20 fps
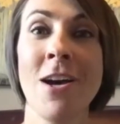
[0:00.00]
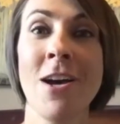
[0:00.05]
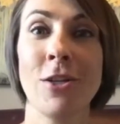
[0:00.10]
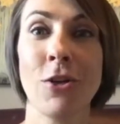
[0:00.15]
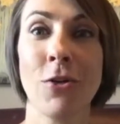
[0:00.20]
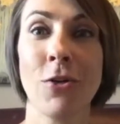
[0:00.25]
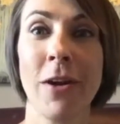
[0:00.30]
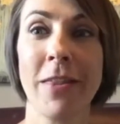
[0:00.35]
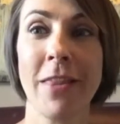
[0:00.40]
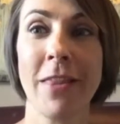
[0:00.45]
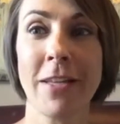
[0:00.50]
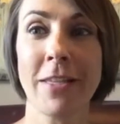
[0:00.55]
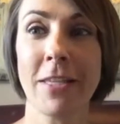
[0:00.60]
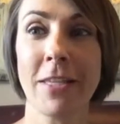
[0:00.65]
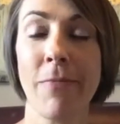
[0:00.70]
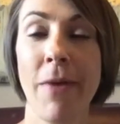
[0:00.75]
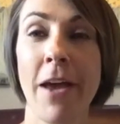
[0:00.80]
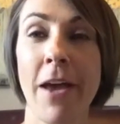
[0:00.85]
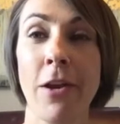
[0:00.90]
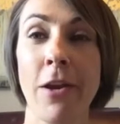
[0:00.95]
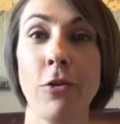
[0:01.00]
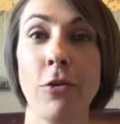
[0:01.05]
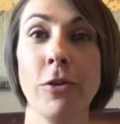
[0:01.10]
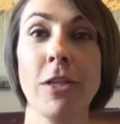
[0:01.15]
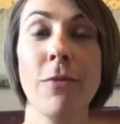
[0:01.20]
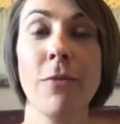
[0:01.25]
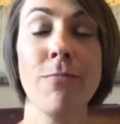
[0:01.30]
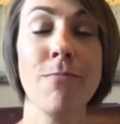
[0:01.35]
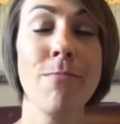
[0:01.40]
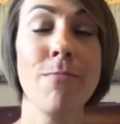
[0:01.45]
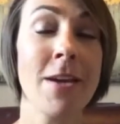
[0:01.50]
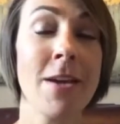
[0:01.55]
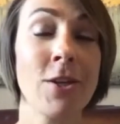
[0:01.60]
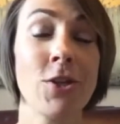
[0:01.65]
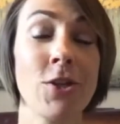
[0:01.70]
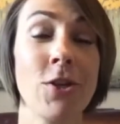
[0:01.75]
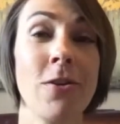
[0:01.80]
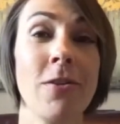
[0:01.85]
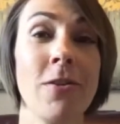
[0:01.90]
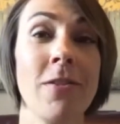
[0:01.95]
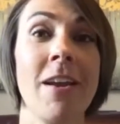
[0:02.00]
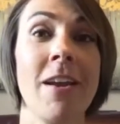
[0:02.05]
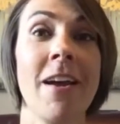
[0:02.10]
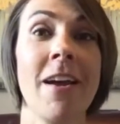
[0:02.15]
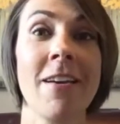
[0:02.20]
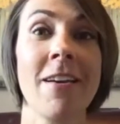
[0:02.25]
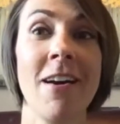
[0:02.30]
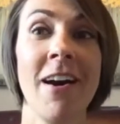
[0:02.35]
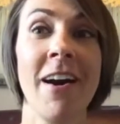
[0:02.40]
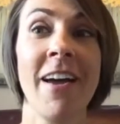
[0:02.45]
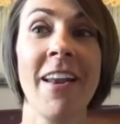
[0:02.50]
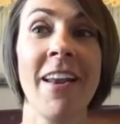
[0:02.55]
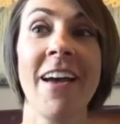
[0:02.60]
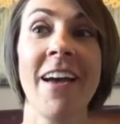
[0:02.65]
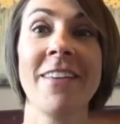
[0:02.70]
during that sabbatical to make sure that I got